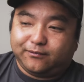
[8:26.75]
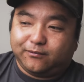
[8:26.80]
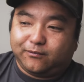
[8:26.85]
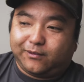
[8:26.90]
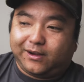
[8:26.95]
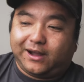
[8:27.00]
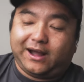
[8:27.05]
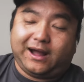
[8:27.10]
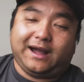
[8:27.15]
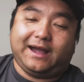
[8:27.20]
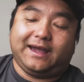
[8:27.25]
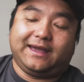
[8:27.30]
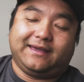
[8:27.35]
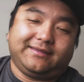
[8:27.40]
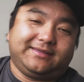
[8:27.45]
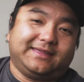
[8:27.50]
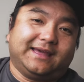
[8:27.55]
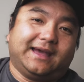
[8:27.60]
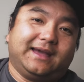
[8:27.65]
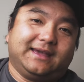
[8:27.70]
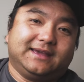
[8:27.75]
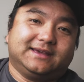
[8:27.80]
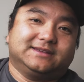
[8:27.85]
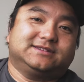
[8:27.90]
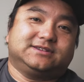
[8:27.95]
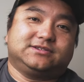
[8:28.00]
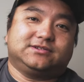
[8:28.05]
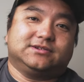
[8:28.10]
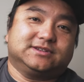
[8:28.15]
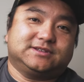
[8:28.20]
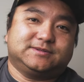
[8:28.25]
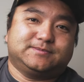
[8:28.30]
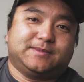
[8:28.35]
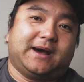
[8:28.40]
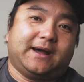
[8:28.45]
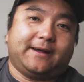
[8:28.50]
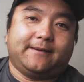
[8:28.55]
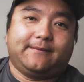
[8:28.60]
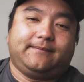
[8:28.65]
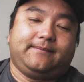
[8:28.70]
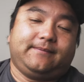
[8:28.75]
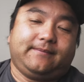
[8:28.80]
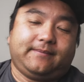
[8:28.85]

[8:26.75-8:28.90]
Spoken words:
why that is a good spot.